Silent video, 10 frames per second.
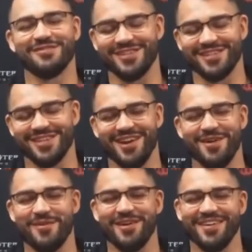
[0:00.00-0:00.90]
For sure,
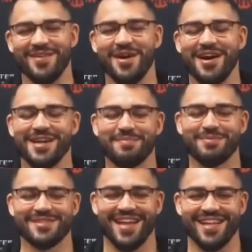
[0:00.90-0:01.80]
one hundred
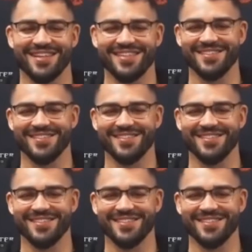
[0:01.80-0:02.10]
percent.